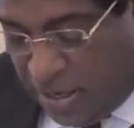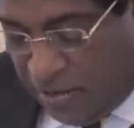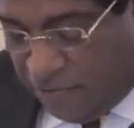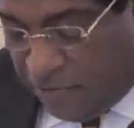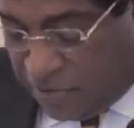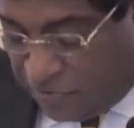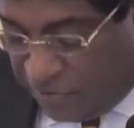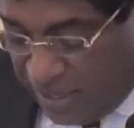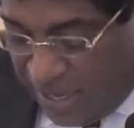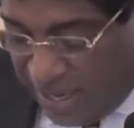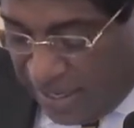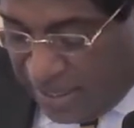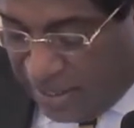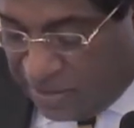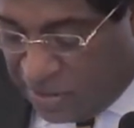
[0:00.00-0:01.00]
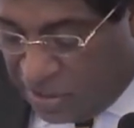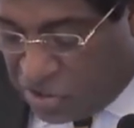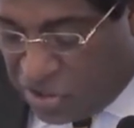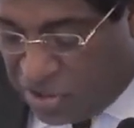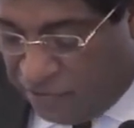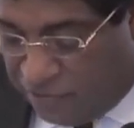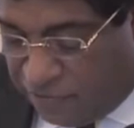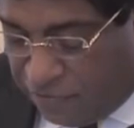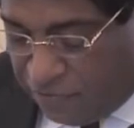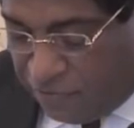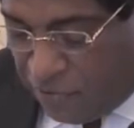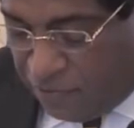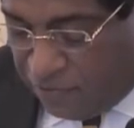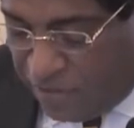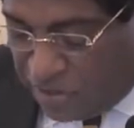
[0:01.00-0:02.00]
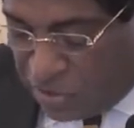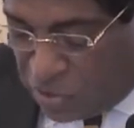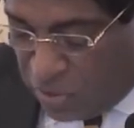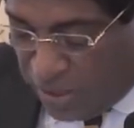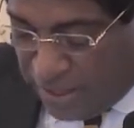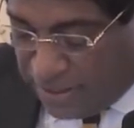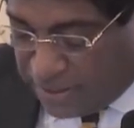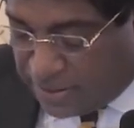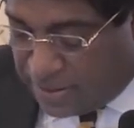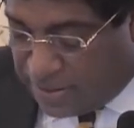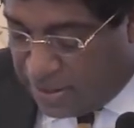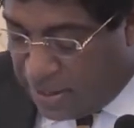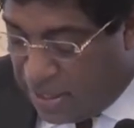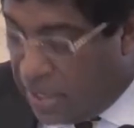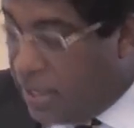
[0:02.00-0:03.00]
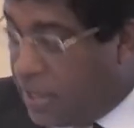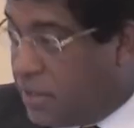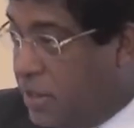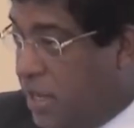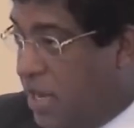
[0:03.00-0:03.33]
For Sri Lanka, this shift from west to east is